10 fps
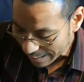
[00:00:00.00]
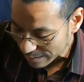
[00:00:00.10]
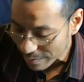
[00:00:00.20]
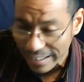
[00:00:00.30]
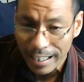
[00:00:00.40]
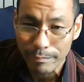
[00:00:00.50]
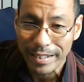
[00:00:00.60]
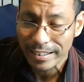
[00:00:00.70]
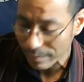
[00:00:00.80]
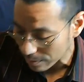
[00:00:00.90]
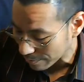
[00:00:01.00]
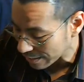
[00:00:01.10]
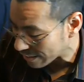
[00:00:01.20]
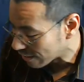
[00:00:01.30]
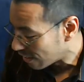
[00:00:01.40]
That's why they keep messing with
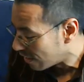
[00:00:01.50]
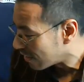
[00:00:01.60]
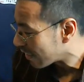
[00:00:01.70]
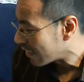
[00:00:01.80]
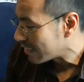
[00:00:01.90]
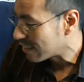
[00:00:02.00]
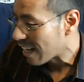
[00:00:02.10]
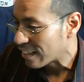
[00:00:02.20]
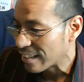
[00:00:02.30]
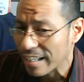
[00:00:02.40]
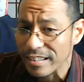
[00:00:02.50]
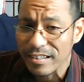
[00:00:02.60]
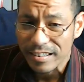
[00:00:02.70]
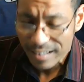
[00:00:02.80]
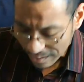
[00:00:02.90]
me. It's not
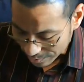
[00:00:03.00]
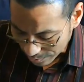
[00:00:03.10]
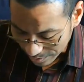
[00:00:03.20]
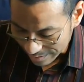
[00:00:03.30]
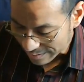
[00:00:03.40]
nice. It's not cool.